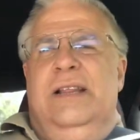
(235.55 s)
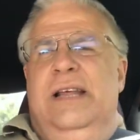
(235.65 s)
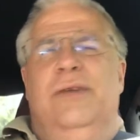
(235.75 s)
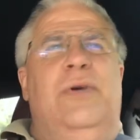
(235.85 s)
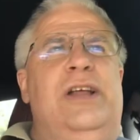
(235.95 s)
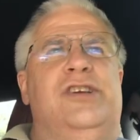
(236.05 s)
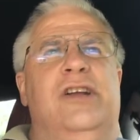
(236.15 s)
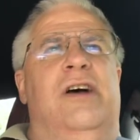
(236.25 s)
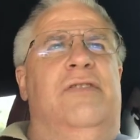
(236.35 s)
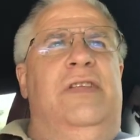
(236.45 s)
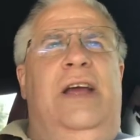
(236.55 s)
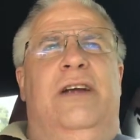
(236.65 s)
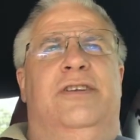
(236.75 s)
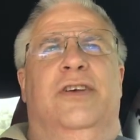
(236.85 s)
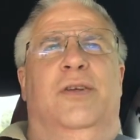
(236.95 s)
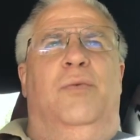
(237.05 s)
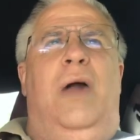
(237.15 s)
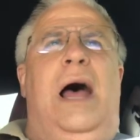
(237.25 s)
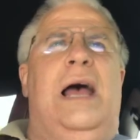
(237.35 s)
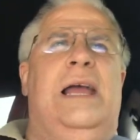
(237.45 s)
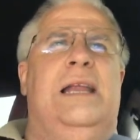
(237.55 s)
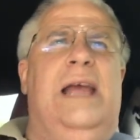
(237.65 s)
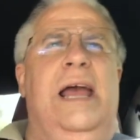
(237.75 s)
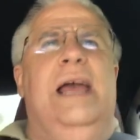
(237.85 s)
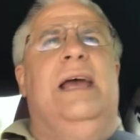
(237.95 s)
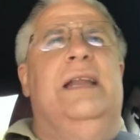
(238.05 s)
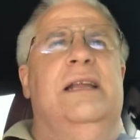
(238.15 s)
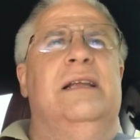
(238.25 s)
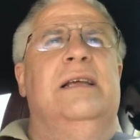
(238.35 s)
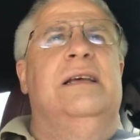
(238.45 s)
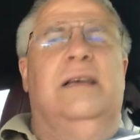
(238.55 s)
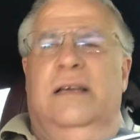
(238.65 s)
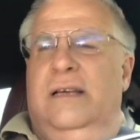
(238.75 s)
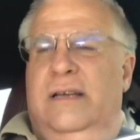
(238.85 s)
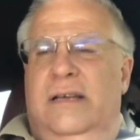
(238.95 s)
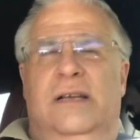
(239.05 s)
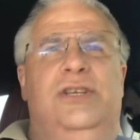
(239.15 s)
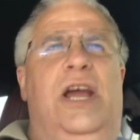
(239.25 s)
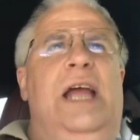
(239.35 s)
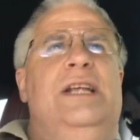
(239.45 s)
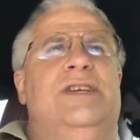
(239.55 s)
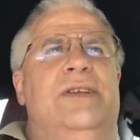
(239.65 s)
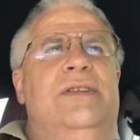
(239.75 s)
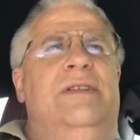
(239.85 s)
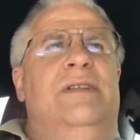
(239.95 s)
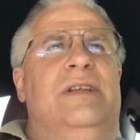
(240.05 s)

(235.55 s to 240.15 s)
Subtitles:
than reaching over there to the right and changing